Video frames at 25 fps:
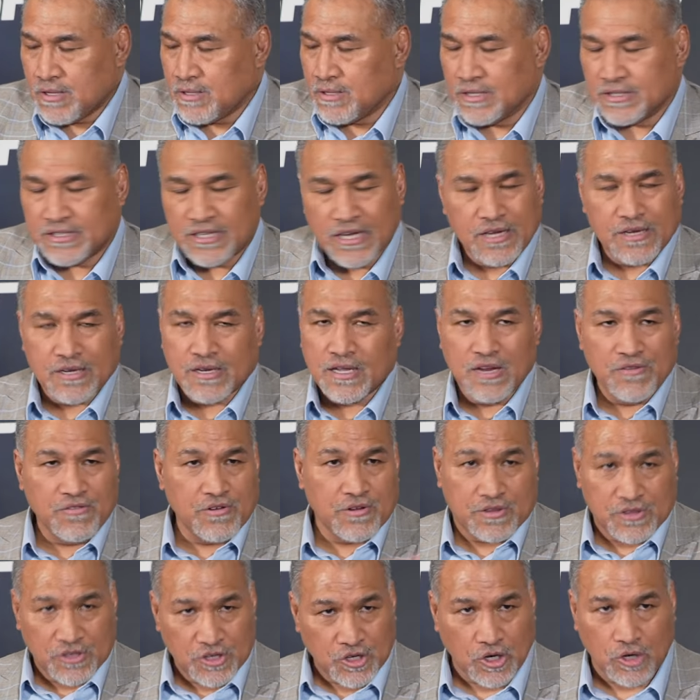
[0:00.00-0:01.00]
again,
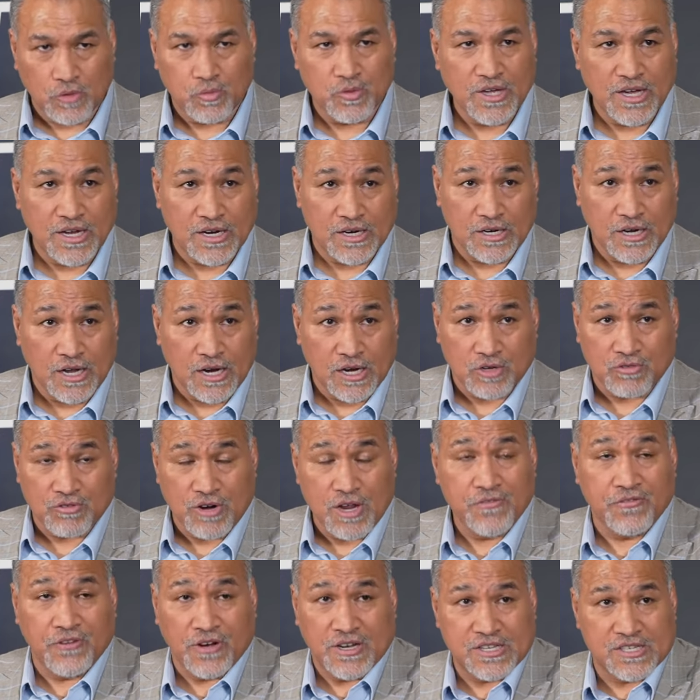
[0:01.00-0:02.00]
every you know, we had a lot of
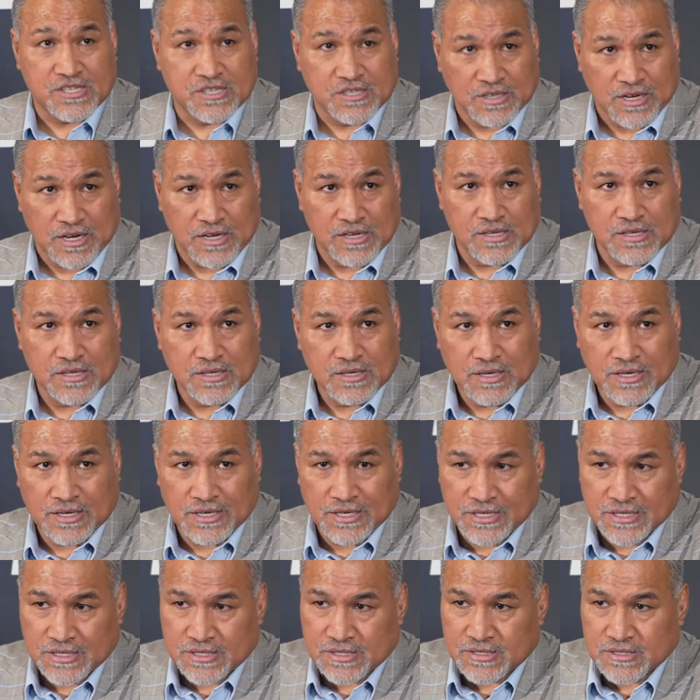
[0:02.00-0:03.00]
great fights tonight,
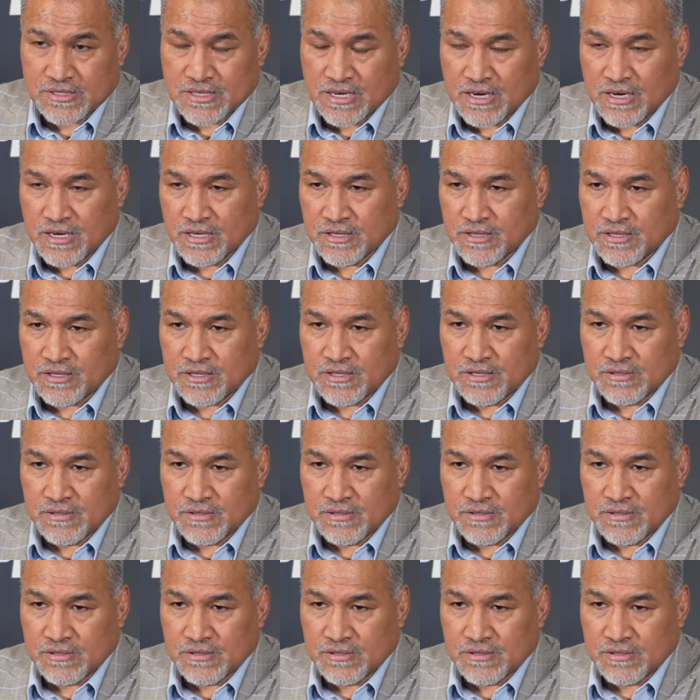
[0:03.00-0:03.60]
and uh,